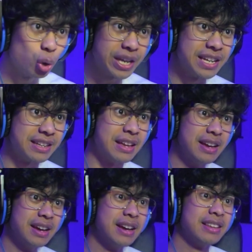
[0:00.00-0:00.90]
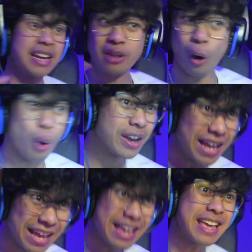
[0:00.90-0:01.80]
Queen. They going
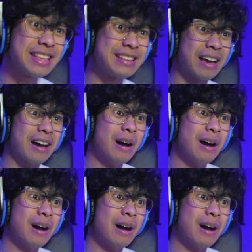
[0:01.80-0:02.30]
in.